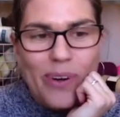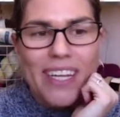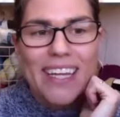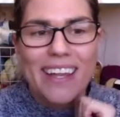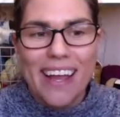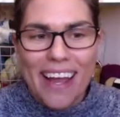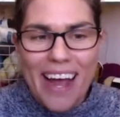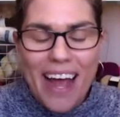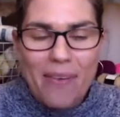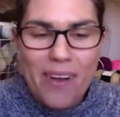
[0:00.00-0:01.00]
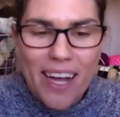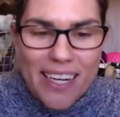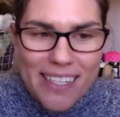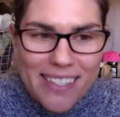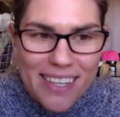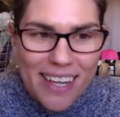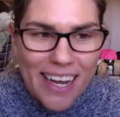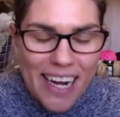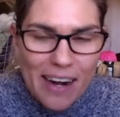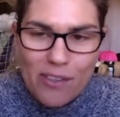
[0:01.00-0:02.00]
really, like, I've
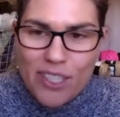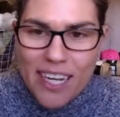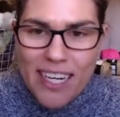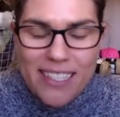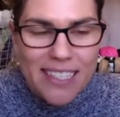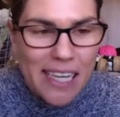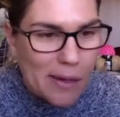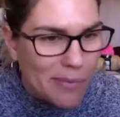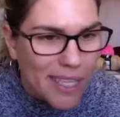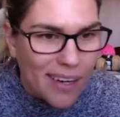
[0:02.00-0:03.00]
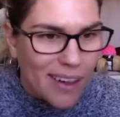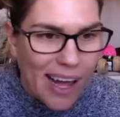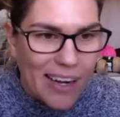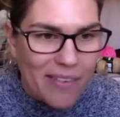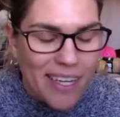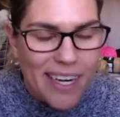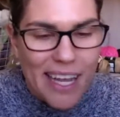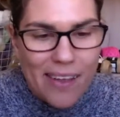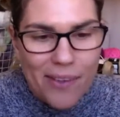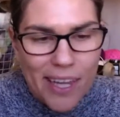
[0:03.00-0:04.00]
honestly, and I've just kind of skimmed on a lot of it, and I
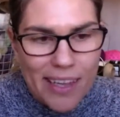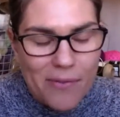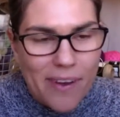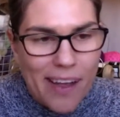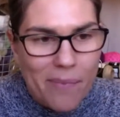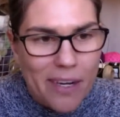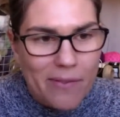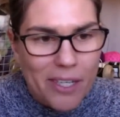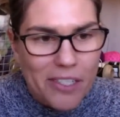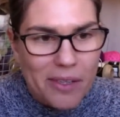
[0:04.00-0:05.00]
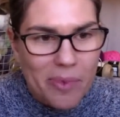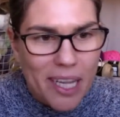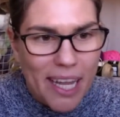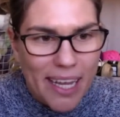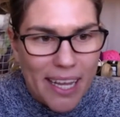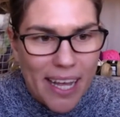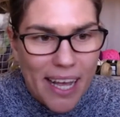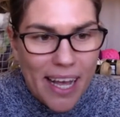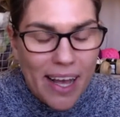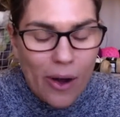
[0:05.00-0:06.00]
gave you like the 5-minute version, but, like,
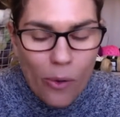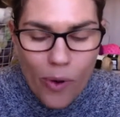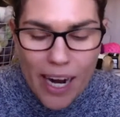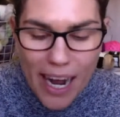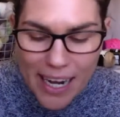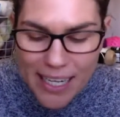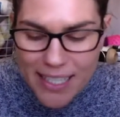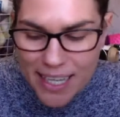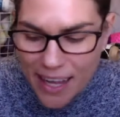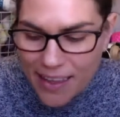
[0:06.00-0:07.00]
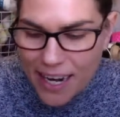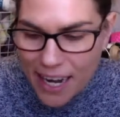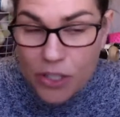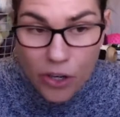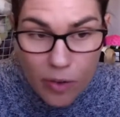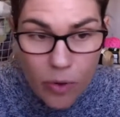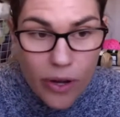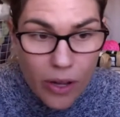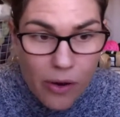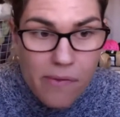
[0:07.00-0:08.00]
when I say that I had
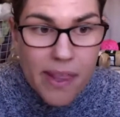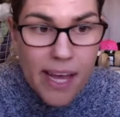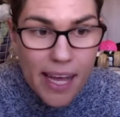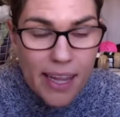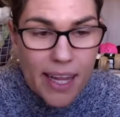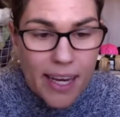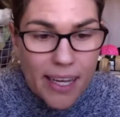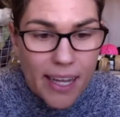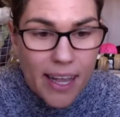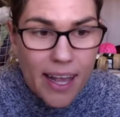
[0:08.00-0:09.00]
turmoil over that, like,